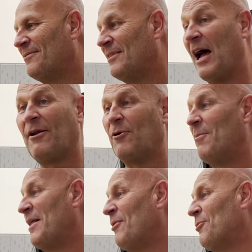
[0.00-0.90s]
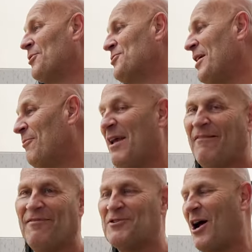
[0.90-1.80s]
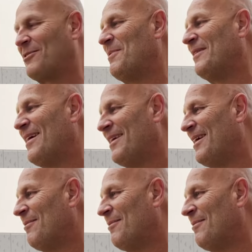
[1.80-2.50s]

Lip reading: And then, now, I don't know about the Oregon State. We haven't even talked about that